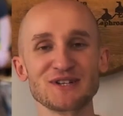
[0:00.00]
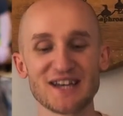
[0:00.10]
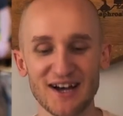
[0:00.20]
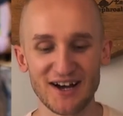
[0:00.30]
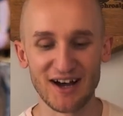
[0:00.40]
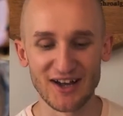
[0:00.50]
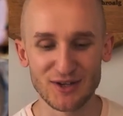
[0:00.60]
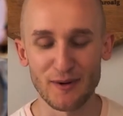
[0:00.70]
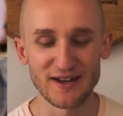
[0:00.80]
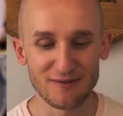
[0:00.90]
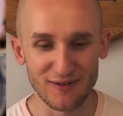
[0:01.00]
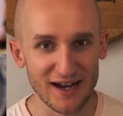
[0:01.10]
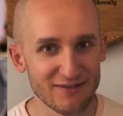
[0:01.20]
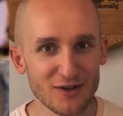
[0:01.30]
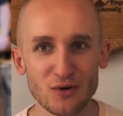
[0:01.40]
was a
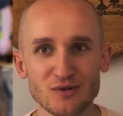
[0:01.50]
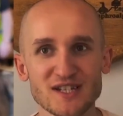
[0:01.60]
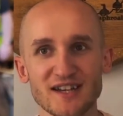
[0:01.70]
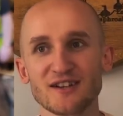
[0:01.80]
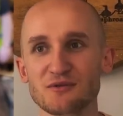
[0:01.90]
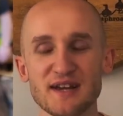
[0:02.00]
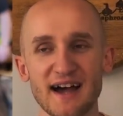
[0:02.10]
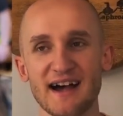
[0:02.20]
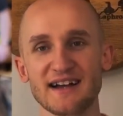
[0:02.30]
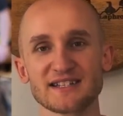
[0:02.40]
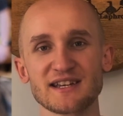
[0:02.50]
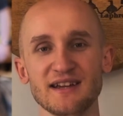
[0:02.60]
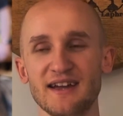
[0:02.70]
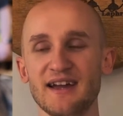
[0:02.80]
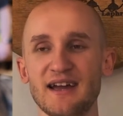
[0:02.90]
25 year old single cask
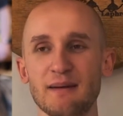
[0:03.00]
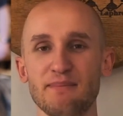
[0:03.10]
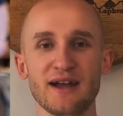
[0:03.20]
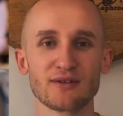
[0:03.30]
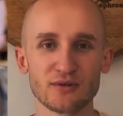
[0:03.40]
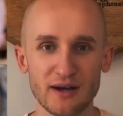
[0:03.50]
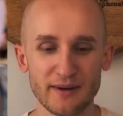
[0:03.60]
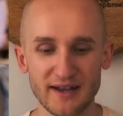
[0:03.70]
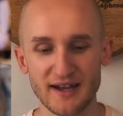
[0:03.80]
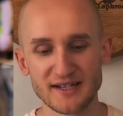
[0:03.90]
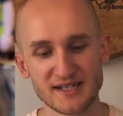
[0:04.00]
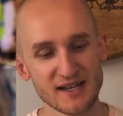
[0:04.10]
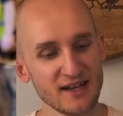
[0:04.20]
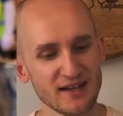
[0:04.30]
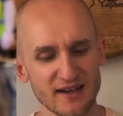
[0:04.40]
uh, Pedro
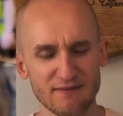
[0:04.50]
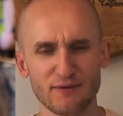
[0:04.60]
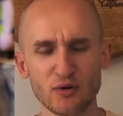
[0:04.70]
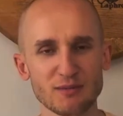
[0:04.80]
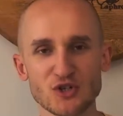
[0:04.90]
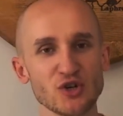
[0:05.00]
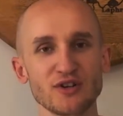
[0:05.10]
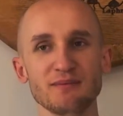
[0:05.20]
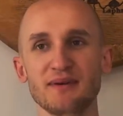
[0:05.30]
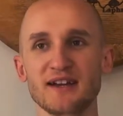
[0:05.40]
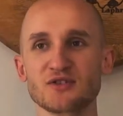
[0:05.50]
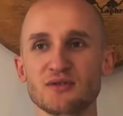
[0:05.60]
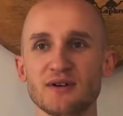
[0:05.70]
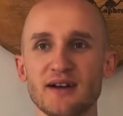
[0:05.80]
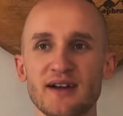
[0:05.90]
Ximénez, fully matured in
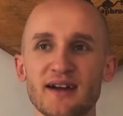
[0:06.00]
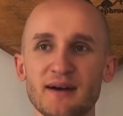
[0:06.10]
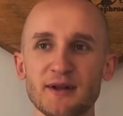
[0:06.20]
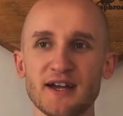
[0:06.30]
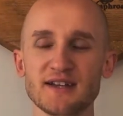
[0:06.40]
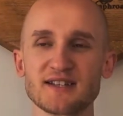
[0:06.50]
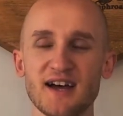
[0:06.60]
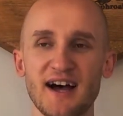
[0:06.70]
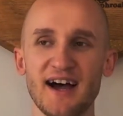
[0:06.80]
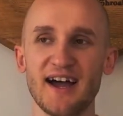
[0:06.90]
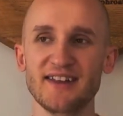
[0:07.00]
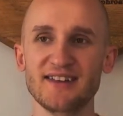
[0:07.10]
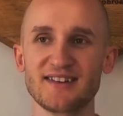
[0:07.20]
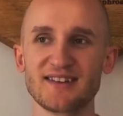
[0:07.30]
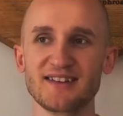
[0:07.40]
Pedro uh, Ximénez,
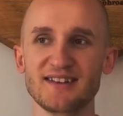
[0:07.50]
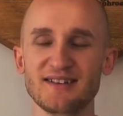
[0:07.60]
and